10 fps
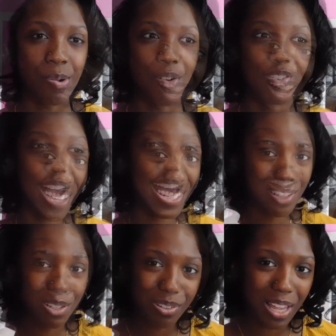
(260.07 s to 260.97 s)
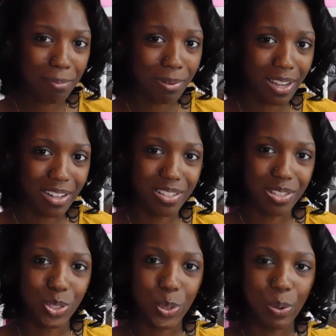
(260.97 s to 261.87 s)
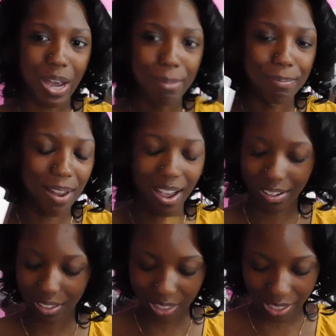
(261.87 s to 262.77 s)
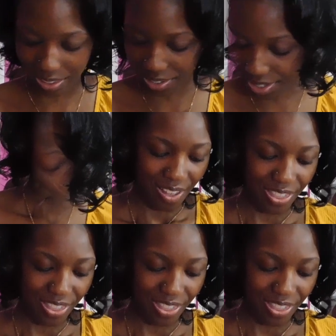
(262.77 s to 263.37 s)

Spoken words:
However, I still don't like bananas, so I'm not gonna like this.